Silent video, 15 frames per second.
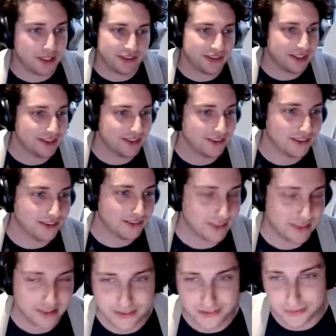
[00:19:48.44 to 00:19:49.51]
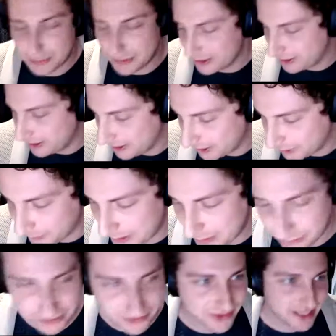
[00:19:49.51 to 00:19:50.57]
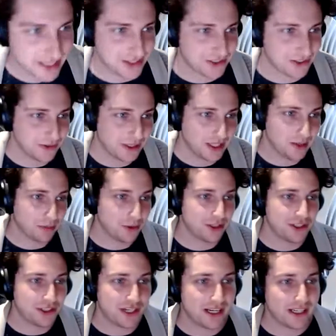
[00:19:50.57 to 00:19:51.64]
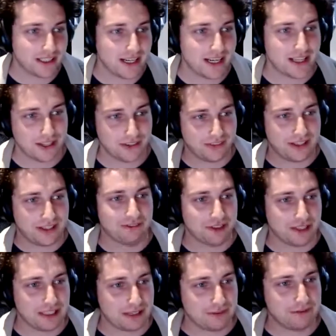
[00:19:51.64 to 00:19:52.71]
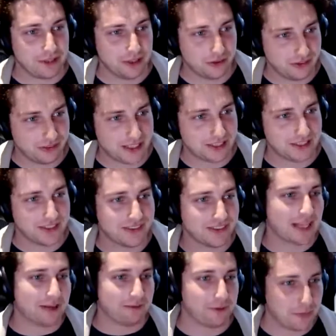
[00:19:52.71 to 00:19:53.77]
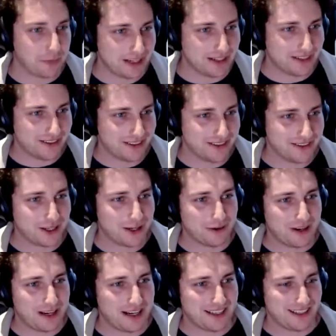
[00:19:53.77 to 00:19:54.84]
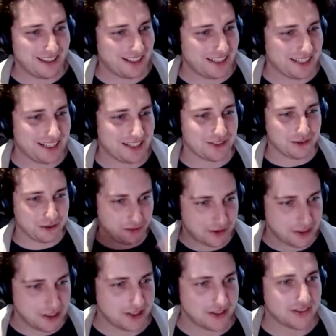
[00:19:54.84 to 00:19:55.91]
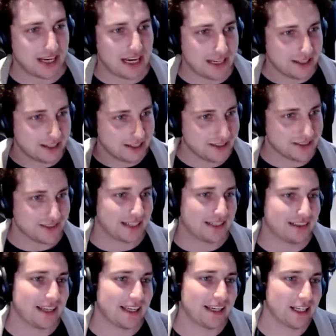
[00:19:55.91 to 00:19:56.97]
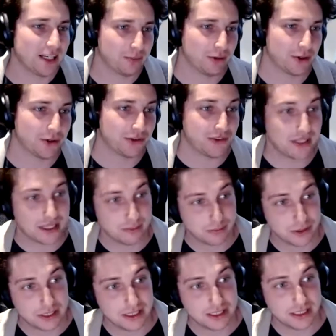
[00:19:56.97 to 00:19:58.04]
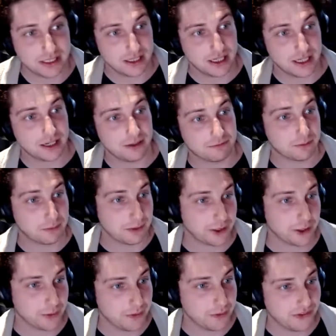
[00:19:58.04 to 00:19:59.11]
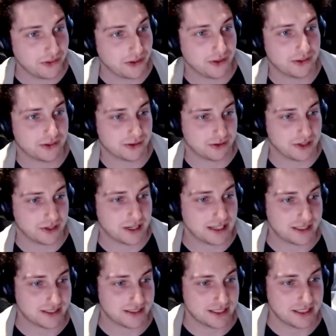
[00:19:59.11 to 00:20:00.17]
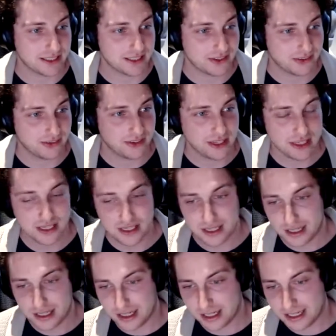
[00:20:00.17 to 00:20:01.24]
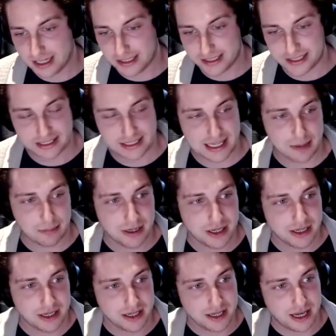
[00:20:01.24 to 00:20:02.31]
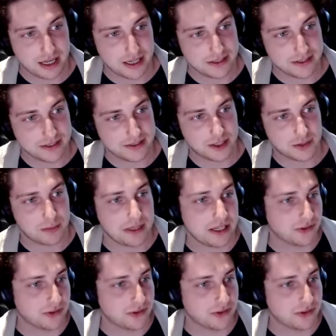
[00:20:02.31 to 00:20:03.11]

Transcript: want to say this is this has been a, a, great presentation. Really appreciate it, and this like really feels like design for me. So I, uh, like it's sort of the design and design thinking approach that I'm really uh, familiar with. So it's great to see this uh, in GitLab and this